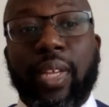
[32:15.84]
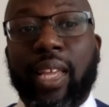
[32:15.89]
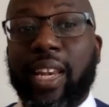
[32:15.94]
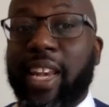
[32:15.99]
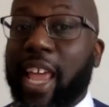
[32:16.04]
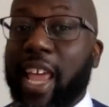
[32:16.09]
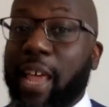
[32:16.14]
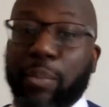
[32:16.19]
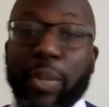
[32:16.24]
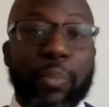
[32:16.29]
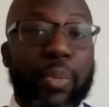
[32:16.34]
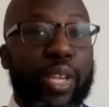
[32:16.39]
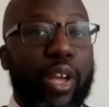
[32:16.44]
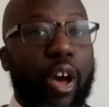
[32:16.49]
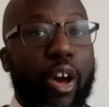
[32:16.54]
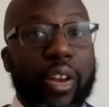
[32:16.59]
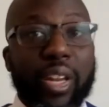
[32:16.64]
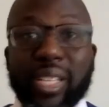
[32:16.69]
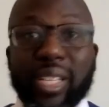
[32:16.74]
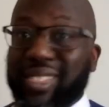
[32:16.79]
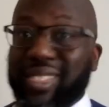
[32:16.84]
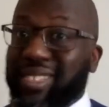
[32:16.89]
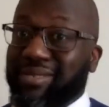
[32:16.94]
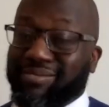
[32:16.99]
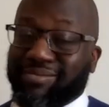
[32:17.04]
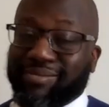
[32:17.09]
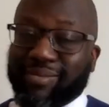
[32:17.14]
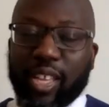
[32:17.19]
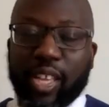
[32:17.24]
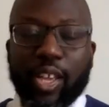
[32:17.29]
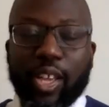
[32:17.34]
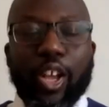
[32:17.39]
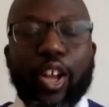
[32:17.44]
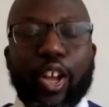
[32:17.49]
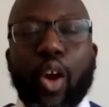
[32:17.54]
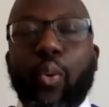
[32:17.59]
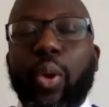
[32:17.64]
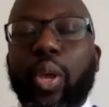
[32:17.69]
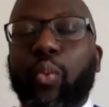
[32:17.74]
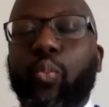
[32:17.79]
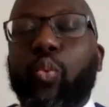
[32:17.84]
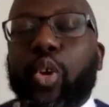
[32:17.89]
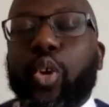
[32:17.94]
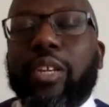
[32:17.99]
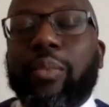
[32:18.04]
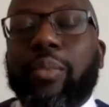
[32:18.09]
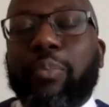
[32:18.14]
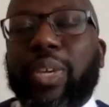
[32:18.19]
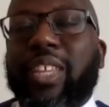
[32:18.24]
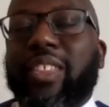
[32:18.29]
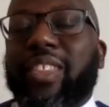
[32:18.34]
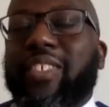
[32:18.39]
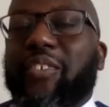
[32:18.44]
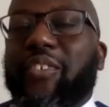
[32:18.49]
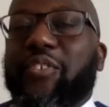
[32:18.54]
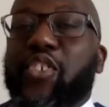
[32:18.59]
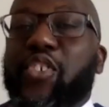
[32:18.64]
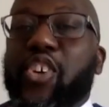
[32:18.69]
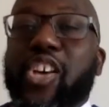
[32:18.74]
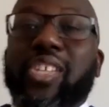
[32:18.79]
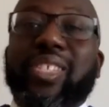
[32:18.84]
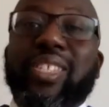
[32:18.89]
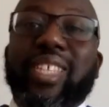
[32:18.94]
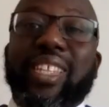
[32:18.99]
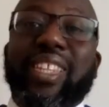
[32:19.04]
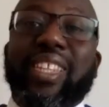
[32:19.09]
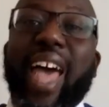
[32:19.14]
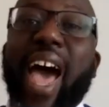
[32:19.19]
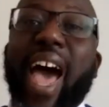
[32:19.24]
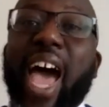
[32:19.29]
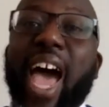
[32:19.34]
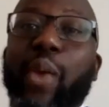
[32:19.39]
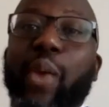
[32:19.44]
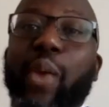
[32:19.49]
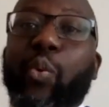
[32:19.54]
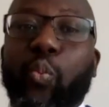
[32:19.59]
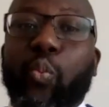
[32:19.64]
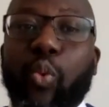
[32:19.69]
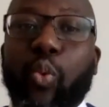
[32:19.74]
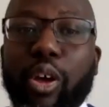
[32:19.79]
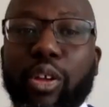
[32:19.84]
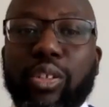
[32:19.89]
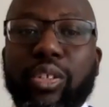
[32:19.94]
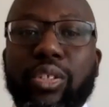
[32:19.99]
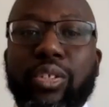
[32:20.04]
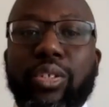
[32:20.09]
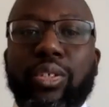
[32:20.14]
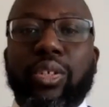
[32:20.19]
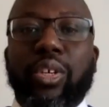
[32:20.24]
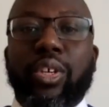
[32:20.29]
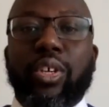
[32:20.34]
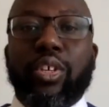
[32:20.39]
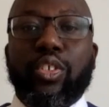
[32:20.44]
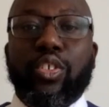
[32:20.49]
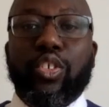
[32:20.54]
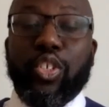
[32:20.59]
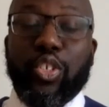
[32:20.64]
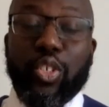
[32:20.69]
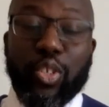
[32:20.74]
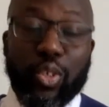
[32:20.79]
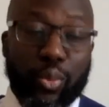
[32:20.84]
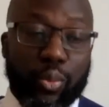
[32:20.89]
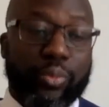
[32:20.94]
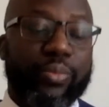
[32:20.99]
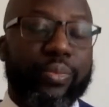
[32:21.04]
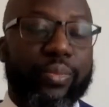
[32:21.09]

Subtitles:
Let me be honest, going wouldn't be the first thing that I would want to do.